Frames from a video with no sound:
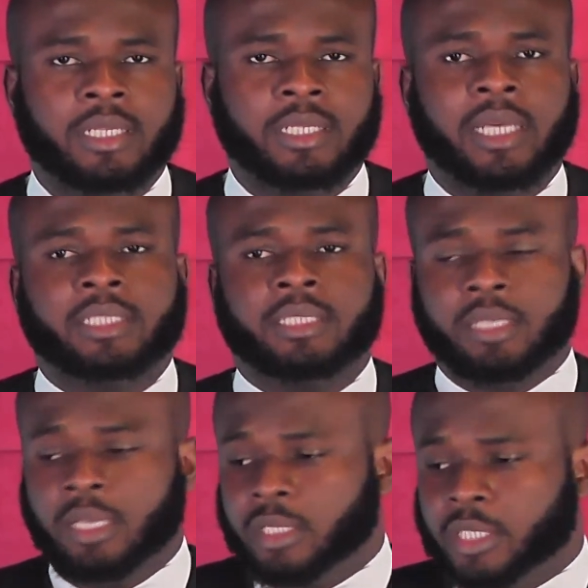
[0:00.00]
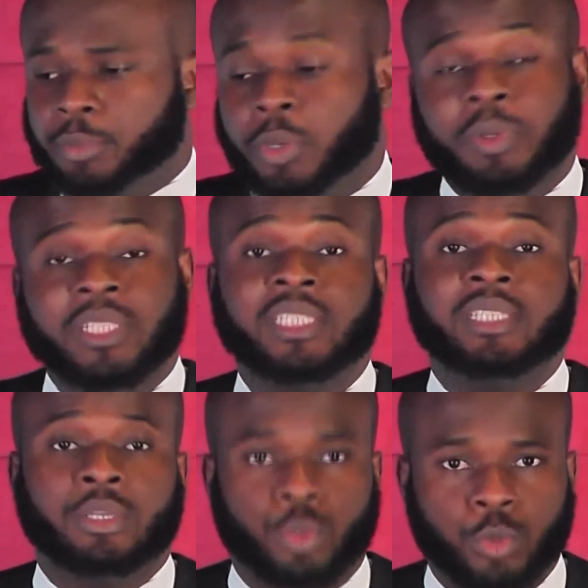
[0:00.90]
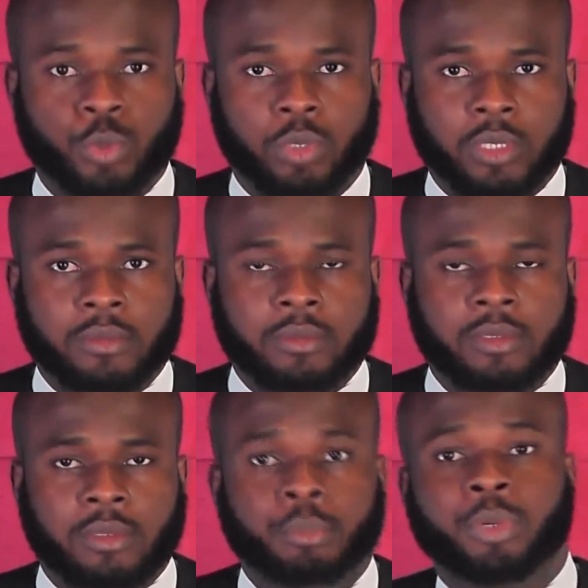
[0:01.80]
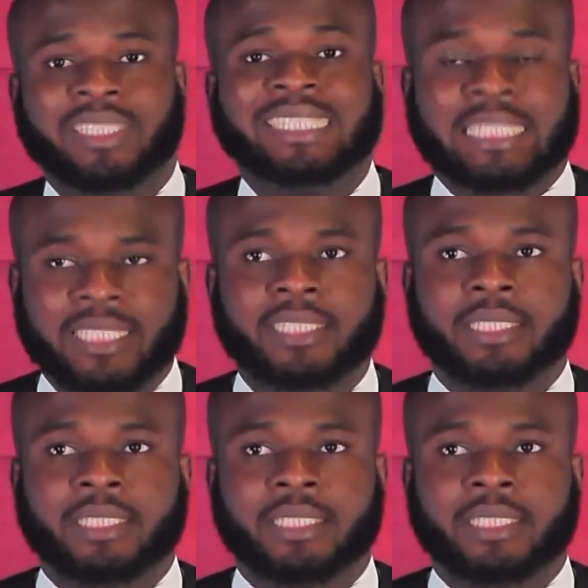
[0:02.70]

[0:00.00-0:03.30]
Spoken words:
that the property is an old one, but it